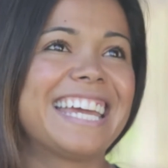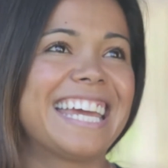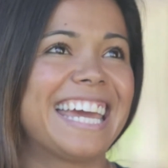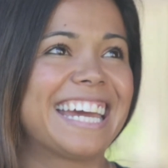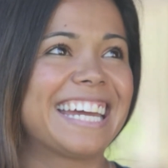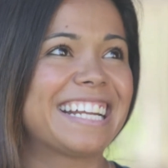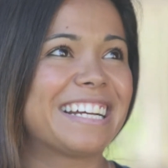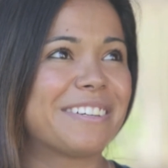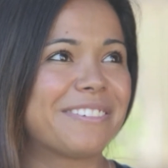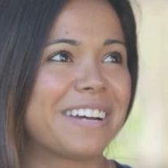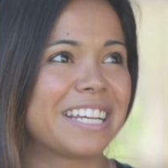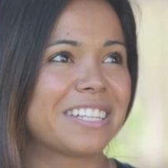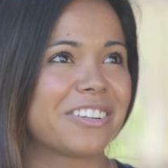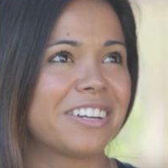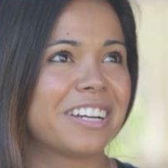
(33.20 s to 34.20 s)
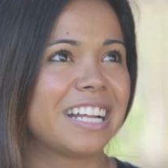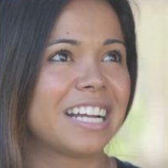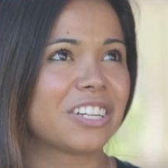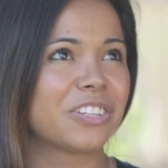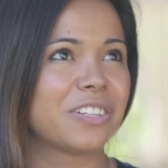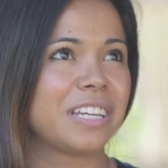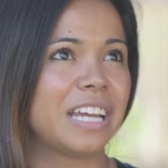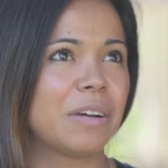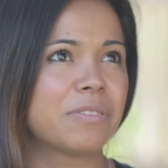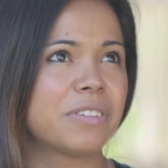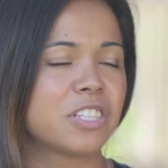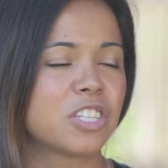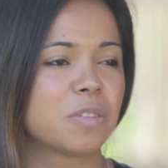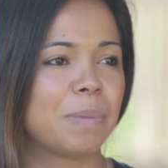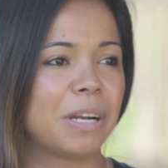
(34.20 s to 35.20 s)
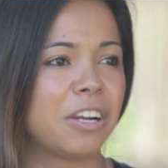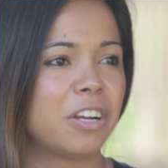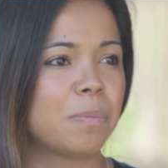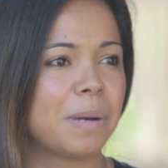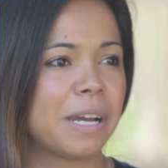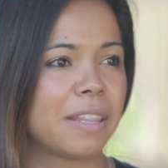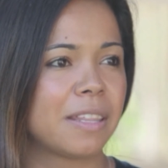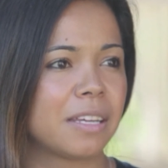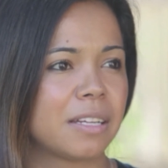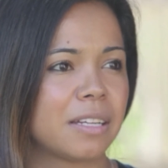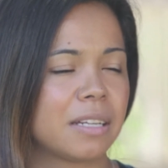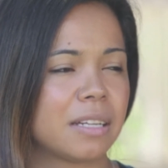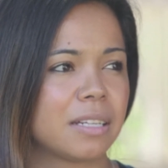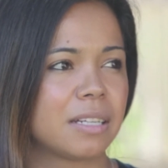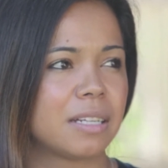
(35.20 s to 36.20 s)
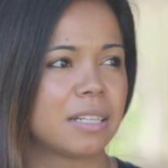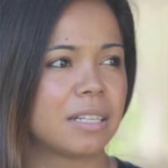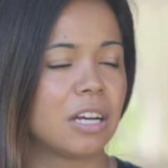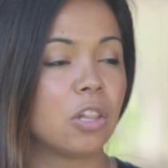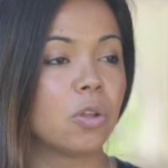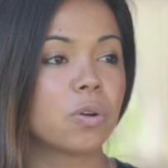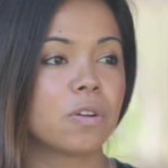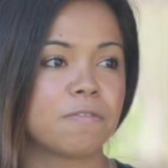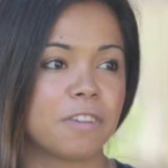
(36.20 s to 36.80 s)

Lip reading: And I was inspired by a local